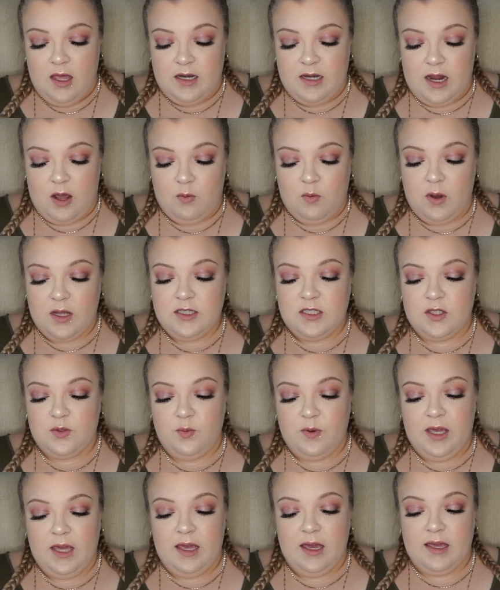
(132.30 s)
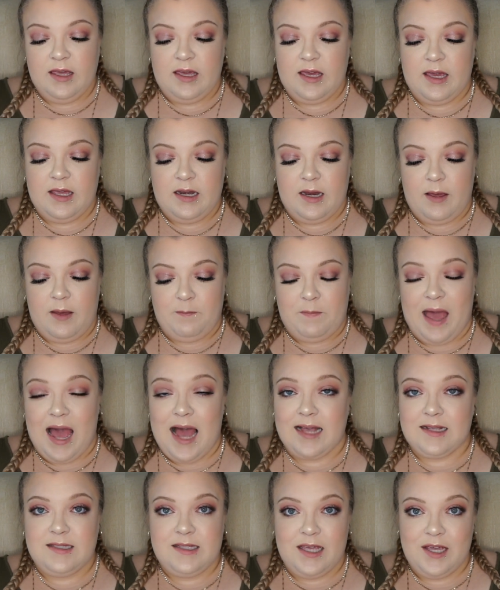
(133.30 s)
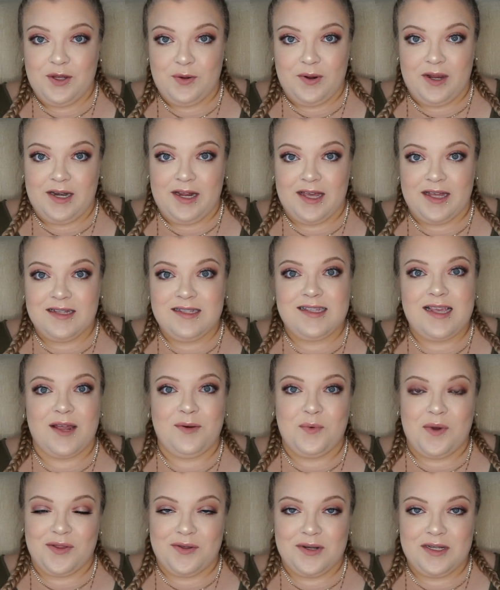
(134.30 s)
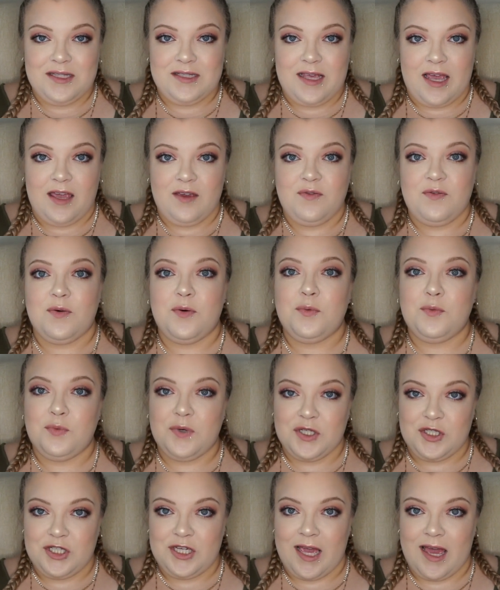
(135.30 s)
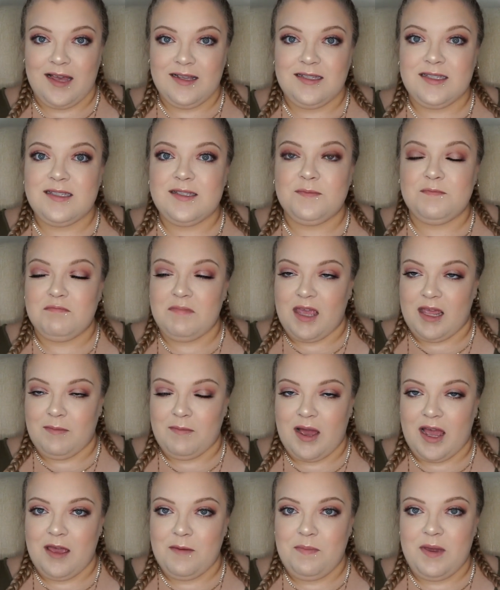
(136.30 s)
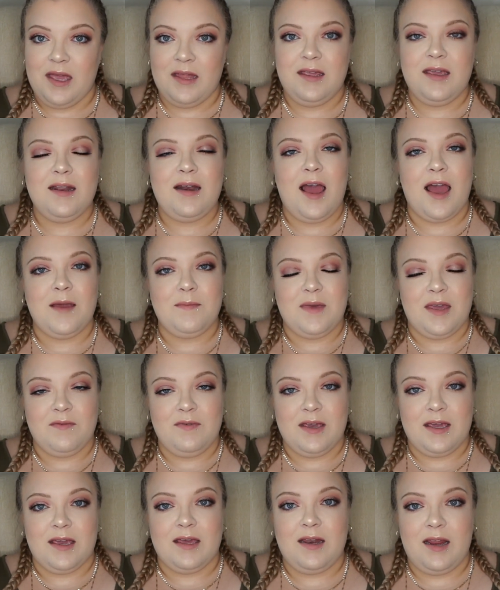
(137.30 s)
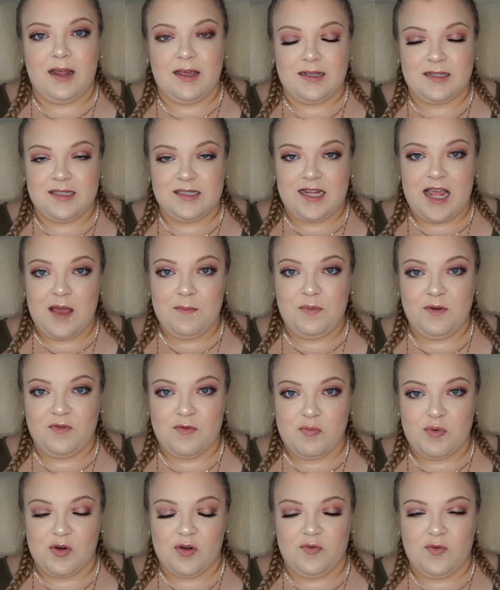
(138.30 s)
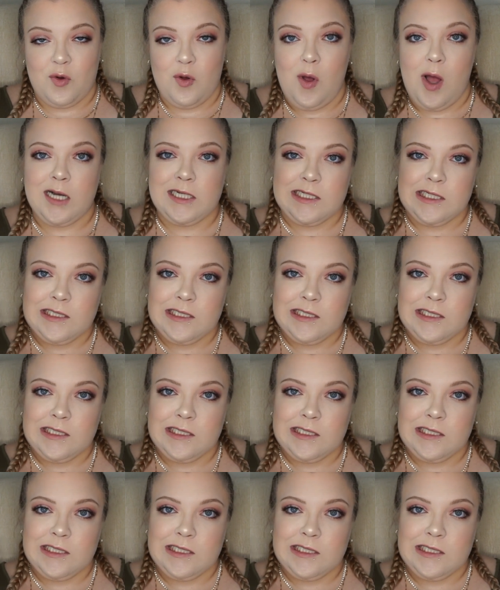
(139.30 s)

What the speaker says: Now, once we get past the ingredients and whether it's safe, which yes, in my opinion, I'm giving it a stamp of approval,